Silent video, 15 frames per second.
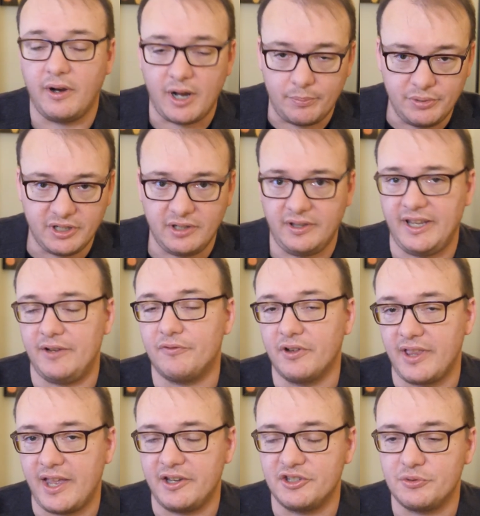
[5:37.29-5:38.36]
I'll put a link for
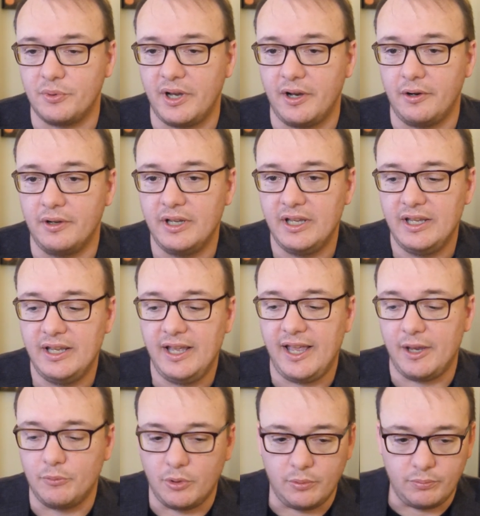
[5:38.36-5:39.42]
that as well
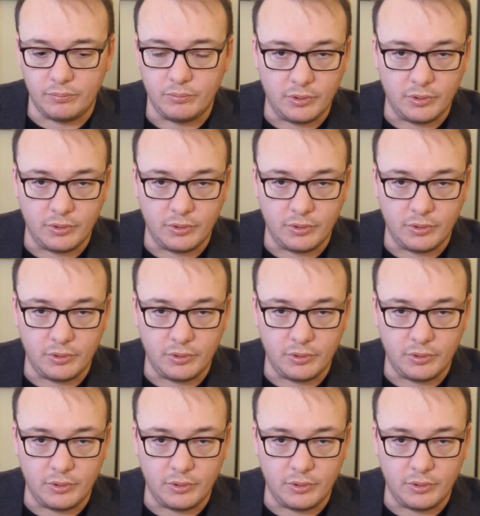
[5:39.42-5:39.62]
and we'll